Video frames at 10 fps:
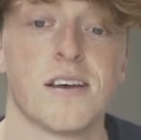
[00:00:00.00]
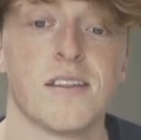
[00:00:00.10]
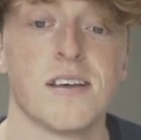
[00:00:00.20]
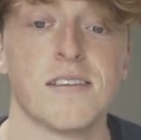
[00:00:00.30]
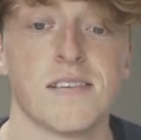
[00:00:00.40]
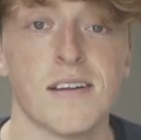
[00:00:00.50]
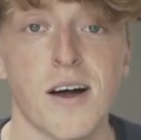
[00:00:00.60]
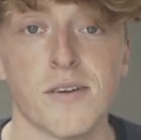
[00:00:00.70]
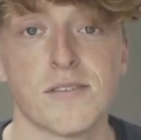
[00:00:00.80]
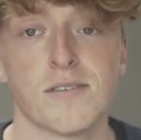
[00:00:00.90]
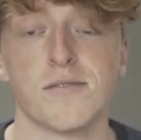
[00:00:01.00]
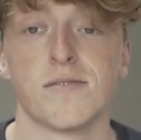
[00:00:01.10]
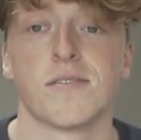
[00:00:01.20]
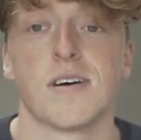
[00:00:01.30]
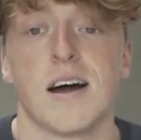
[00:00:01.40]
the ins and outs
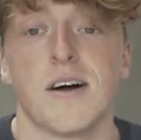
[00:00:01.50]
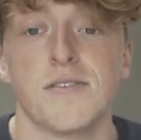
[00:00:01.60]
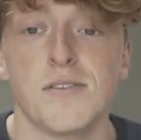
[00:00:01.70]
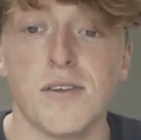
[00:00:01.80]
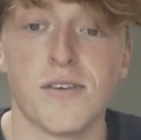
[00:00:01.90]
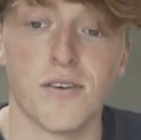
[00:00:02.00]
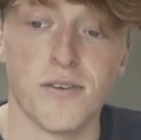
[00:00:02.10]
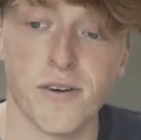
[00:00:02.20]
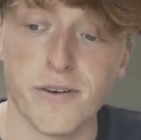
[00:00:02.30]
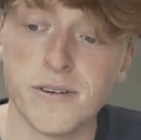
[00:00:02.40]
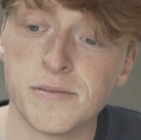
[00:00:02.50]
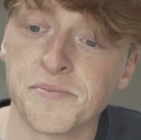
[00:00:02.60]
of how to do this on your own.